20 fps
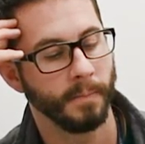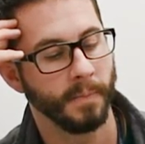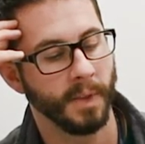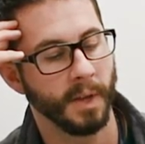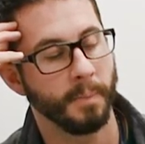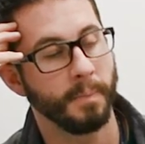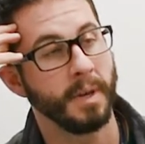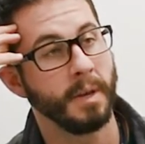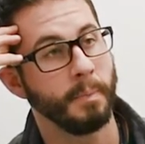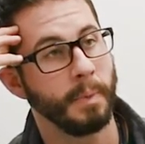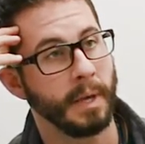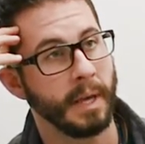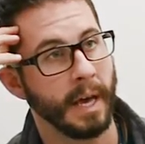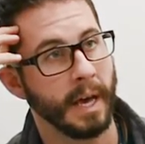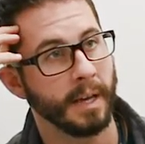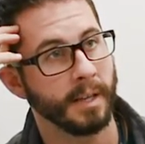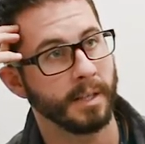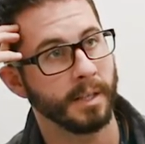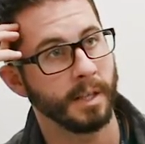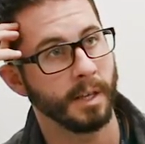the
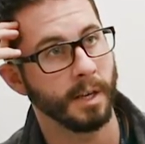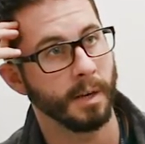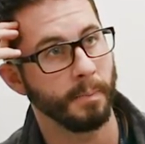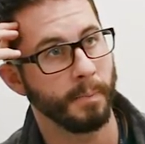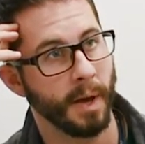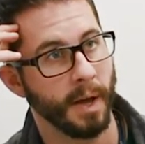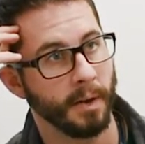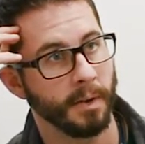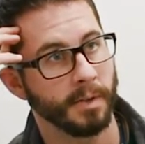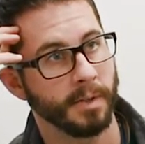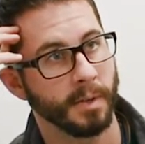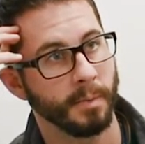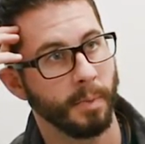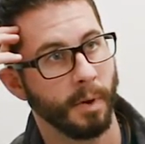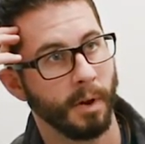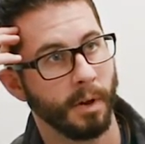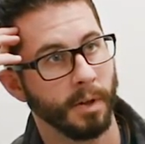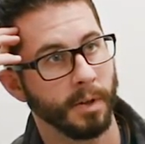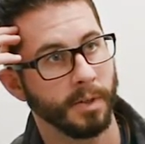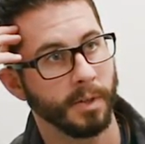PPS, the pentosan
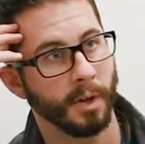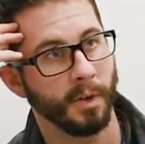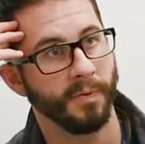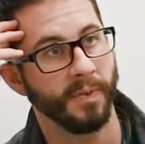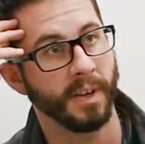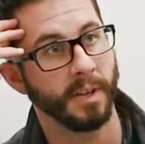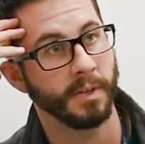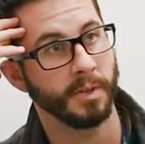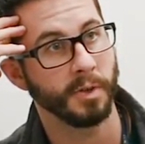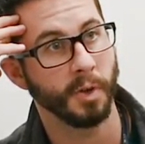polysulfate